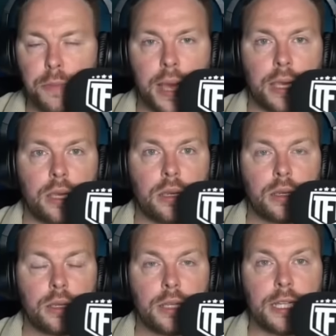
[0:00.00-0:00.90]
May.
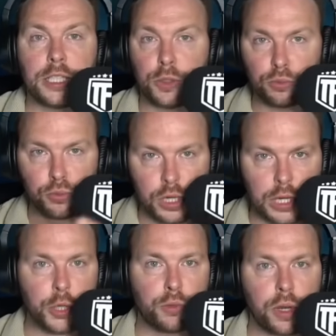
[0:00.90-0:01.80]
He's in a really
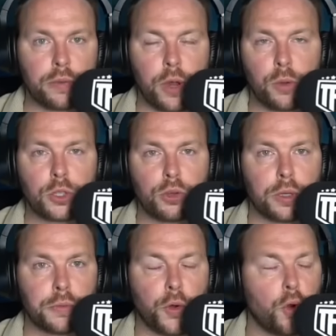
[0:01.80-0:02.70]
good run of goal
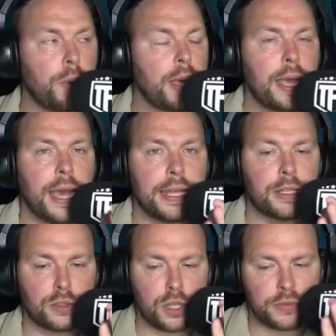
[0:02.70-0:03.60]
scoring form and
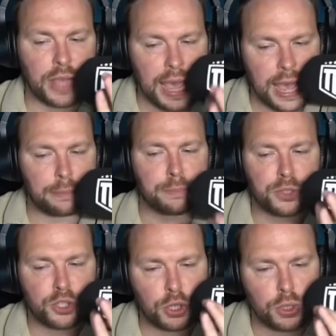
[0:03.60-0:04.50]
deserves
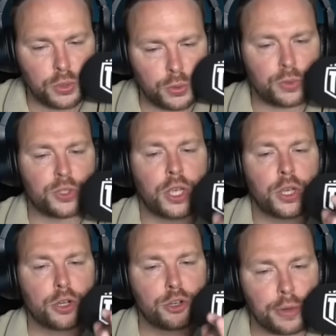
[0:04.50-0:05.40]
absolute
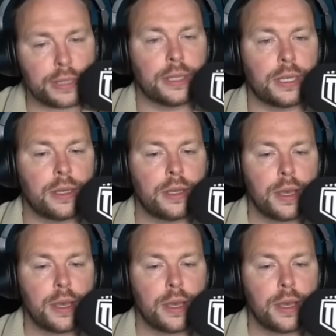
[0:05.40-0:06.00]
credit